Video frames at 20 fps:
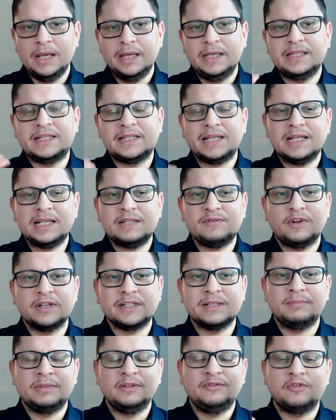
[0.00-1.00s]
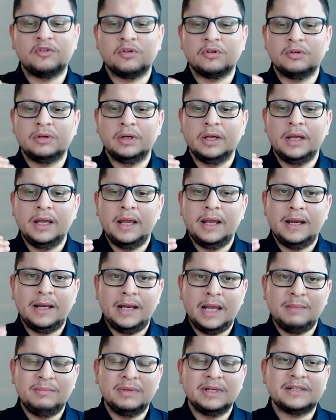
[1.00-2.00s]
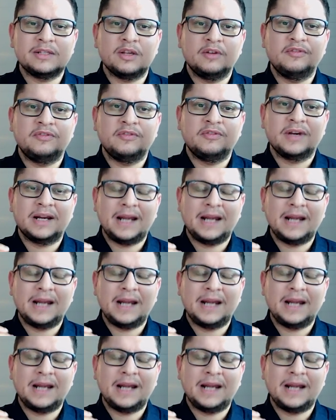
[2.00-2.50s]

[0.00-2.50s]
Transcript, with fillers: It says, for example, for labels of